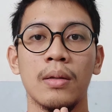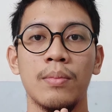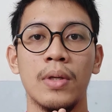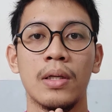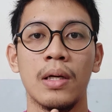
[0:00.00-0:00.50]

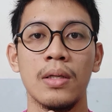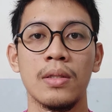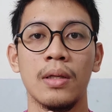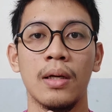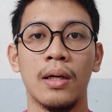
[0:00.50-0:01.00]
because
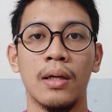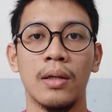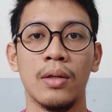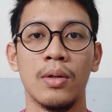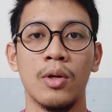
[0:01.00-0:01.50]

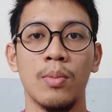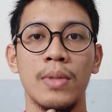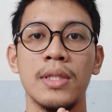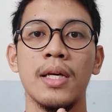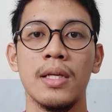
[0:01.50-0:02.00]

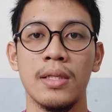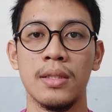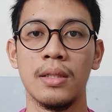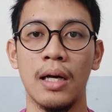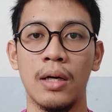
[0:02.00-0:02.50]
mistake
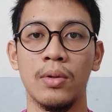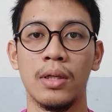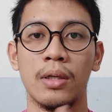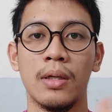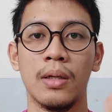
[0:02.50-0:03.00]
is our
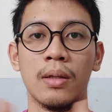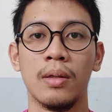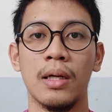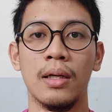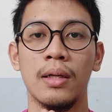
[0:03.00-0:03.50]

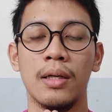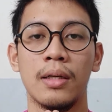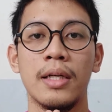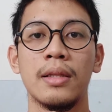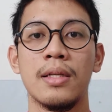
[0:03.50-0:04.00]

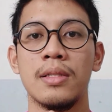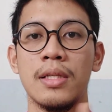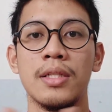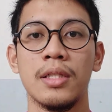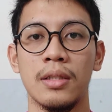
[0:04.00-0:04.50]
greatest
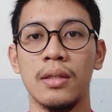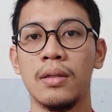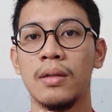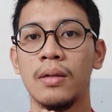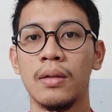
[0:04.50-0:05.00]
teacher.
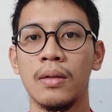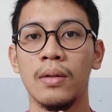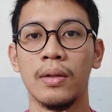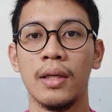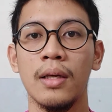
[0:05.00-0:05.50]

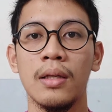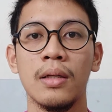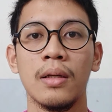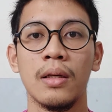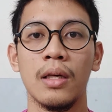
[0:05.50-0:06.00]
Okay,
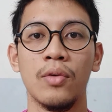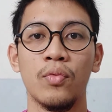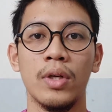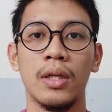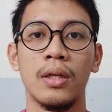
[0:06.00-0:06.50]
if
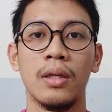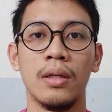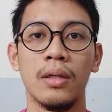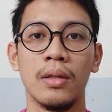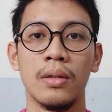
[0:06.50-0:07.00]

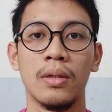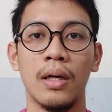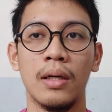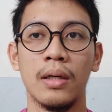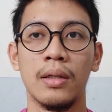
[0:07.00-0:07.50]
we
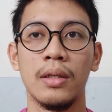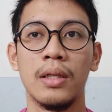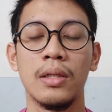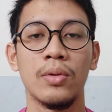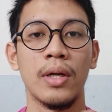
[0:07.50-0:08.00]

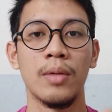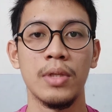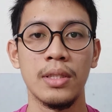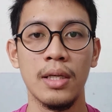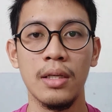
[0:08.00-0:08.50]
didn't do any
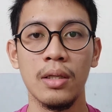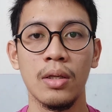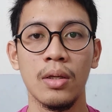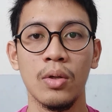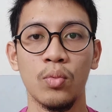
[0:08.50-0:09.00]
mistake,
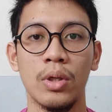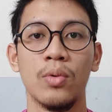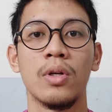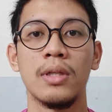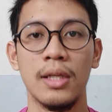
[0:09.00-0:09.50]
we
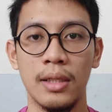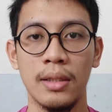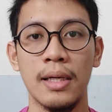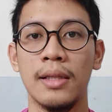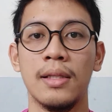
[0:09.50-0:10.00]
won't learn
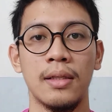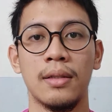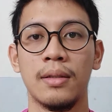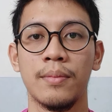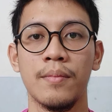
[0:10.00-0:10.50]
nothing.
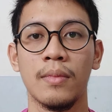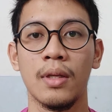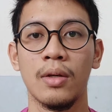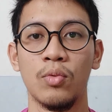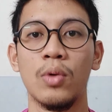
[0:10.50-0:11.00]

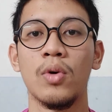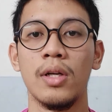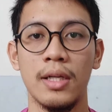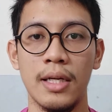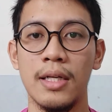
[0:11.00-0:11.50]
We won't
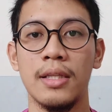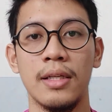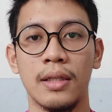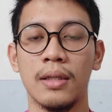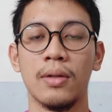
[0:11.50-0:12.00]
learn
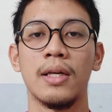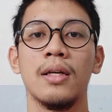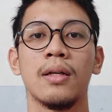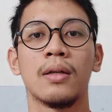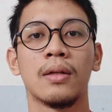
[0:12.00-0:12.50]
anything. Okay.